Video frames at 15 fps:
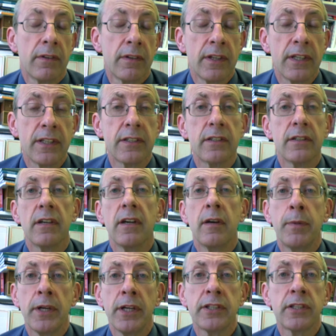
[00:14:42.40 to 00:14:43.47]
that
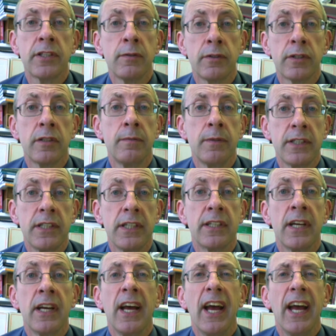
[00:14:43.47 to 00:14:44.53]
a person who has committed
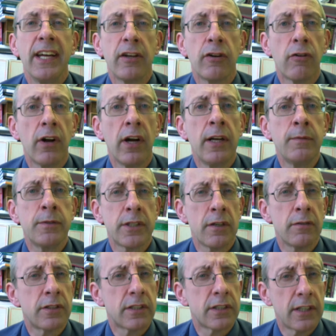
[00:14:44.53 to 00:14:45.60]
a crime so
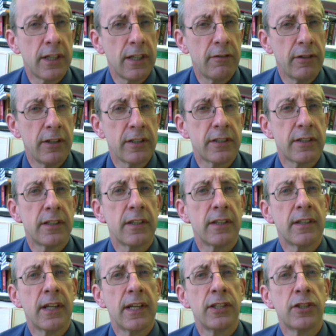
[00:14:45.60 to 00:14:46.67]
serious that
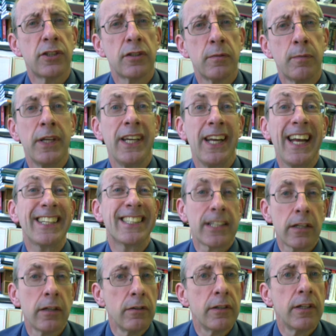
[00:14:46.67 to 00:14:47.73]
they should be
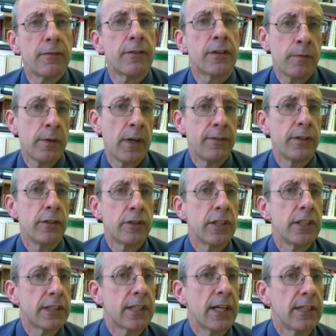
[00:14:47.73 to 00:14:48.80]
excluded from
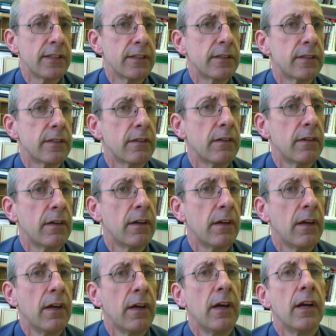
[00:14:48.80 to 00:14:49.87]
refugee status,
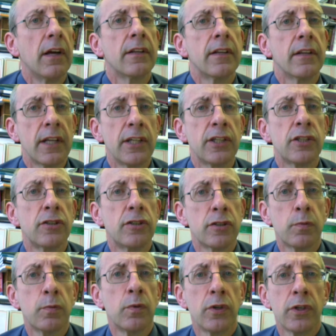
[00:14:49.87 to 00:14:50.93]
that they should just
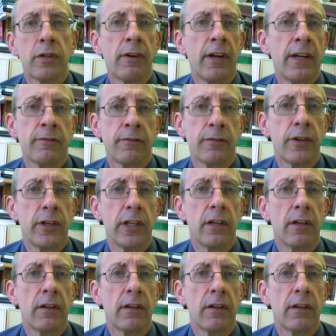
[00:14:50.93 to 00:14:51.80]
walk around free,